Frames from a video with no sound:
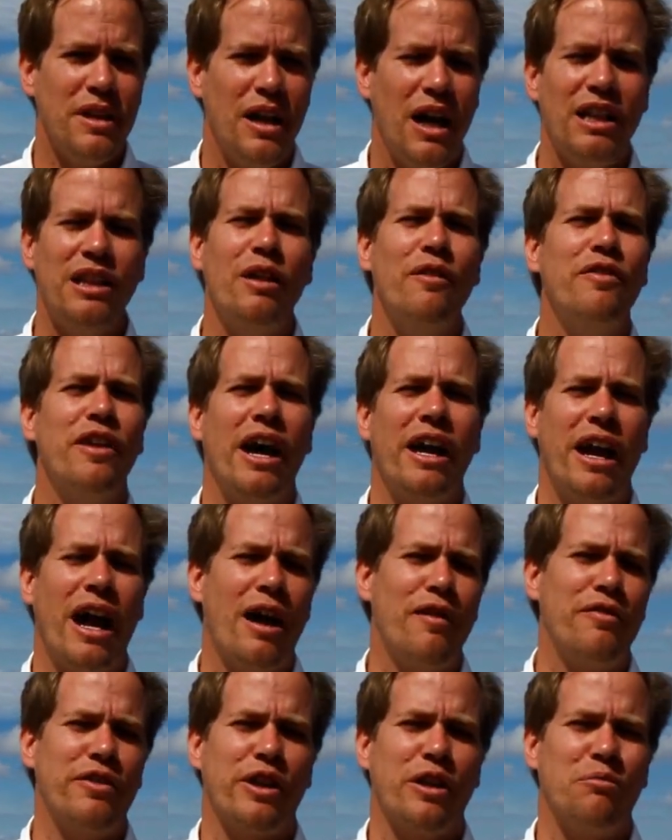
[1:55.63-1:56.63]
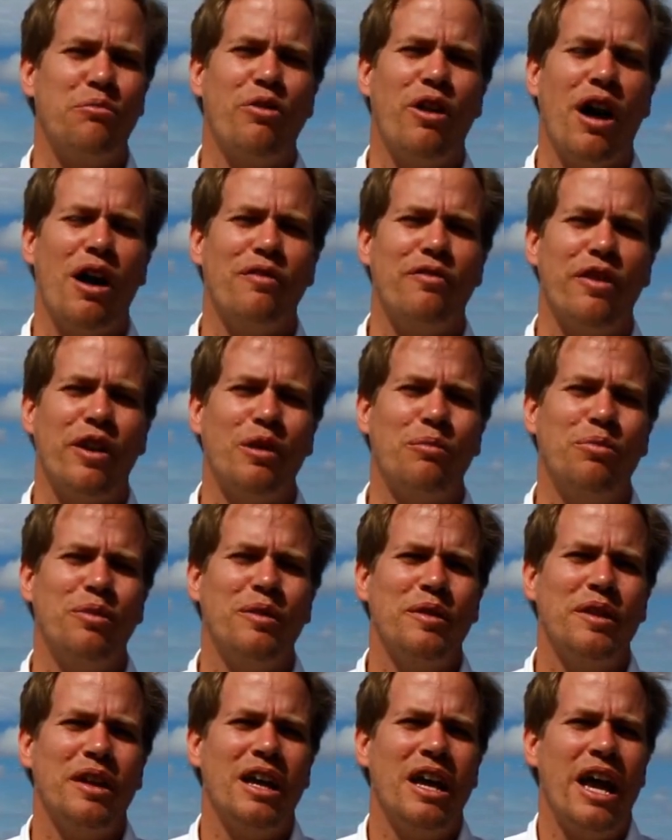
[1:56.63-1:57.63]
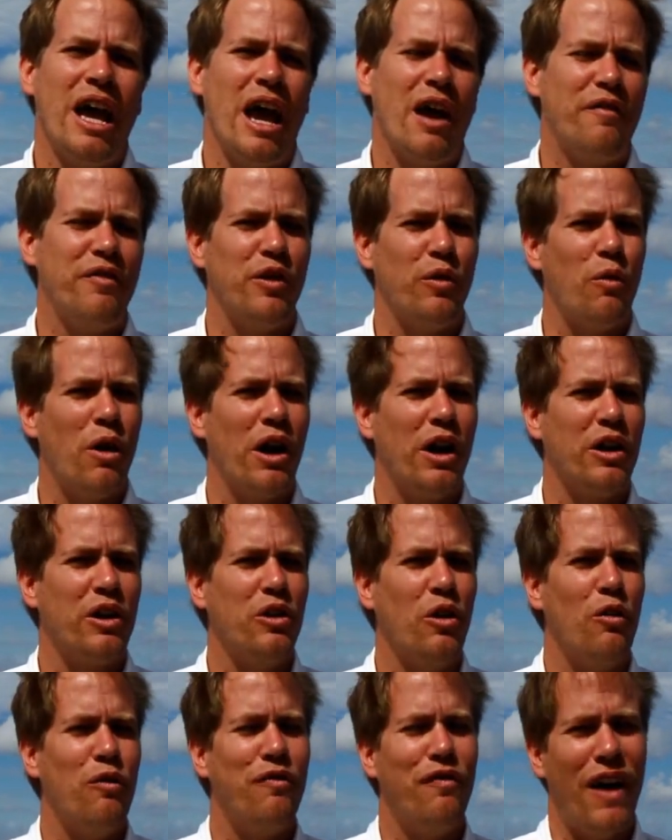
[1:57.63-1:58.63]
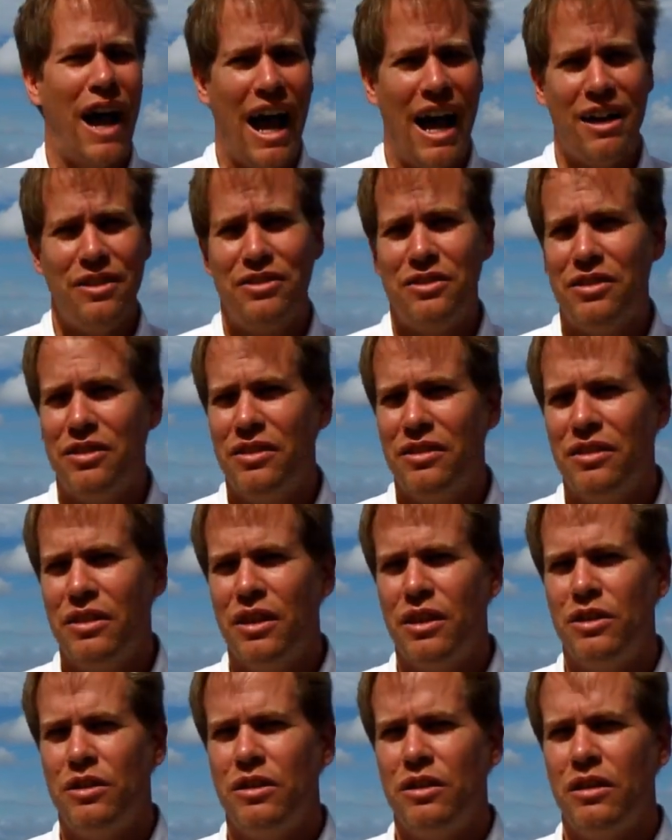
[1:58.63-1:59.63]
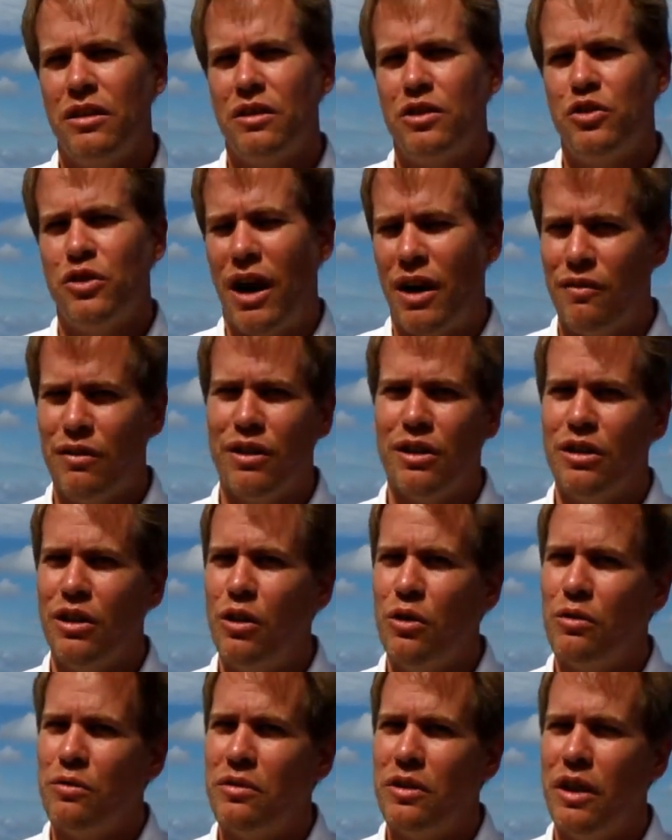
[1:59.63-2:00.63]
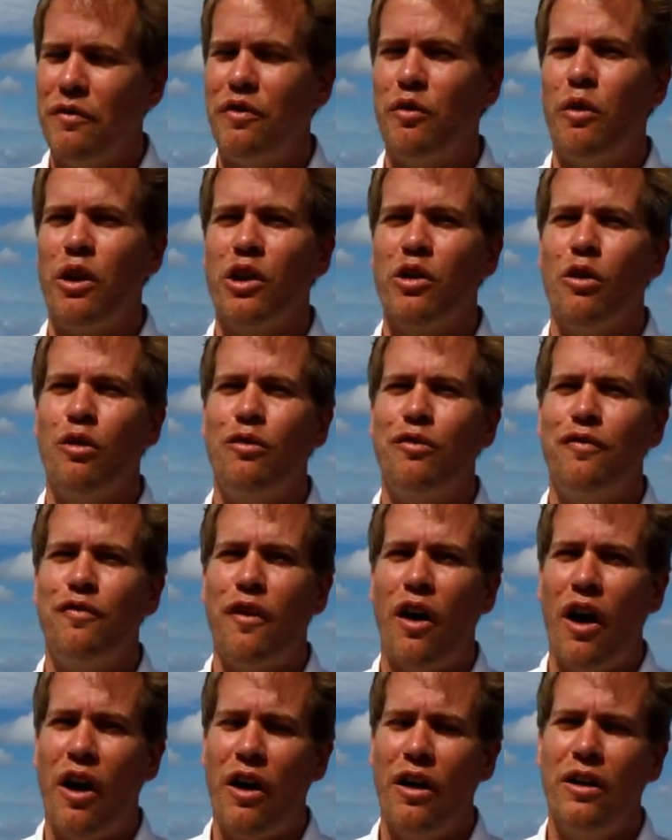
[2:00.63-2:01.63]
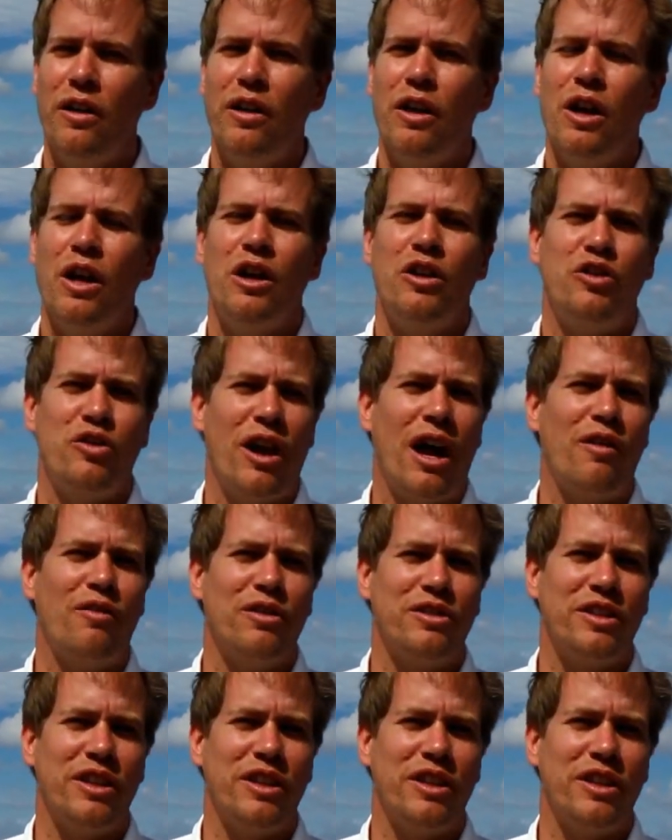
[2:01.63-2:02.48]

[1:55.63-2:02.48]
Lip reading: I love that African proverb, if you want to go fast, travel alone. If you want to go far, travel